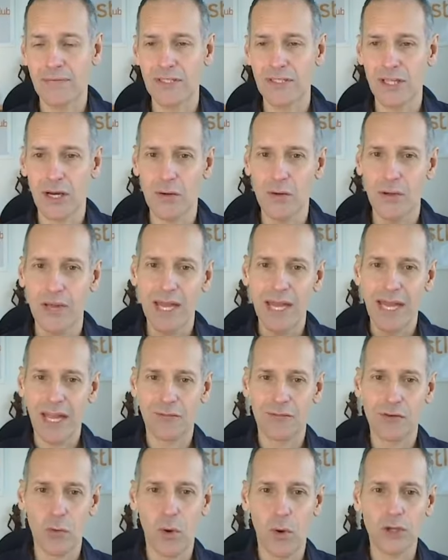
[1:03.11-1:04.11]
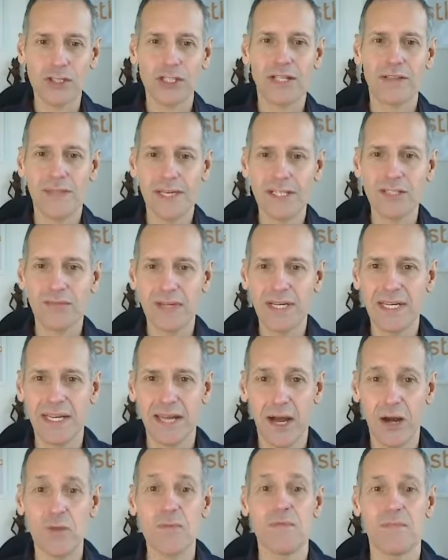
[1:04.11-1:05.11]
So if you're watching this
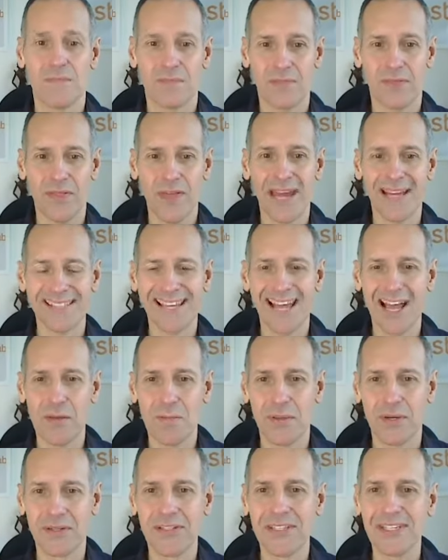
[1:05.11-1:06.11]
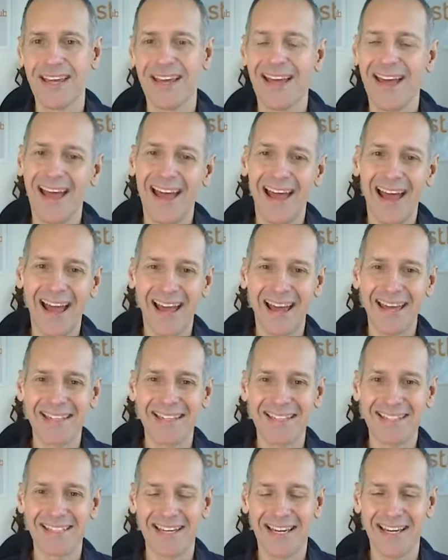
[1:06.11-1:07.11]
video, that's happened,
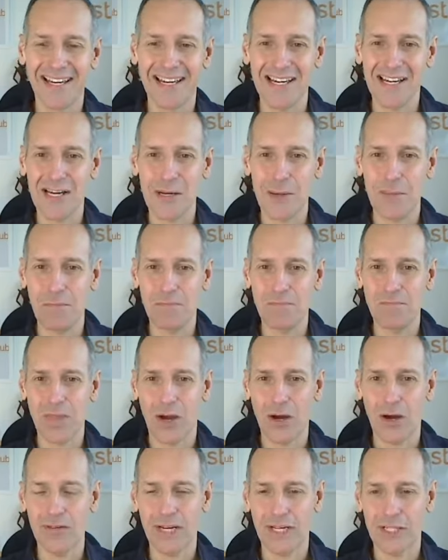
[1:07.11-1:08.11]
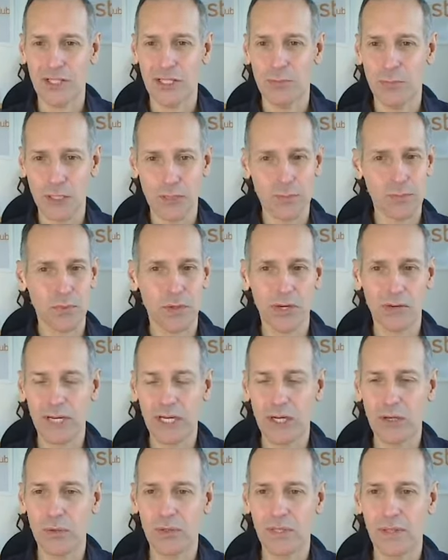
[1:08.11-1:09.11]
and I've actually just
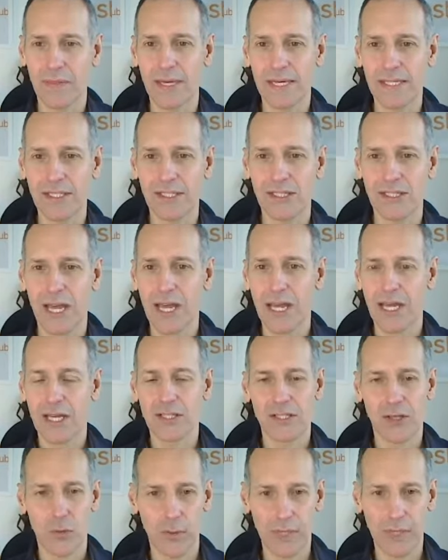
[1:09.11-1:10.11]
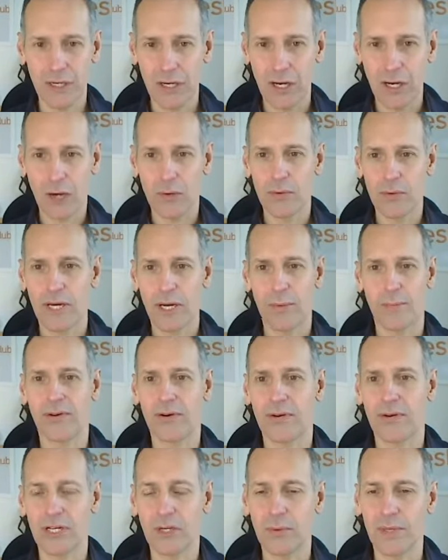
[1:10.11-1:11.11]
pre-recorded this so that we could load it up
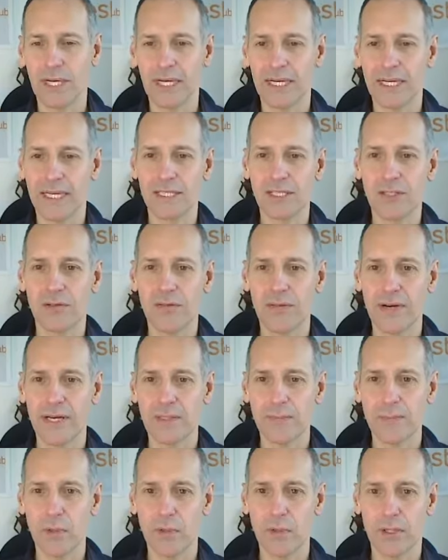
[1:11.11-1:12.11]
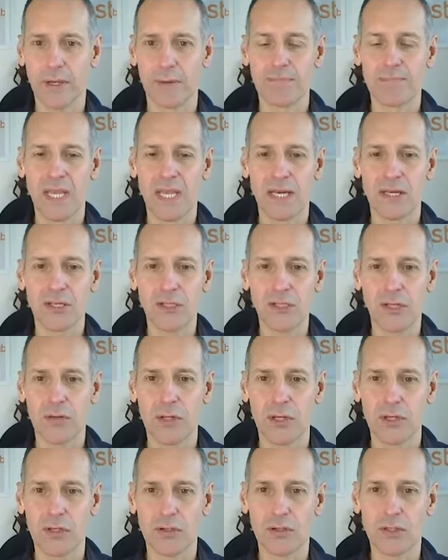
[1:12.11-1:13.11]
very quickly into Facebook so
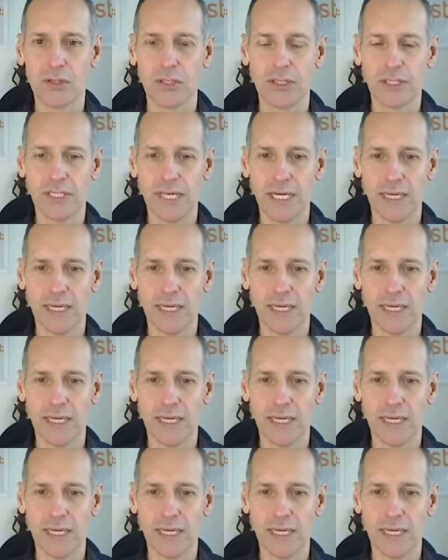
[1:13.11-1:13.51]
that you could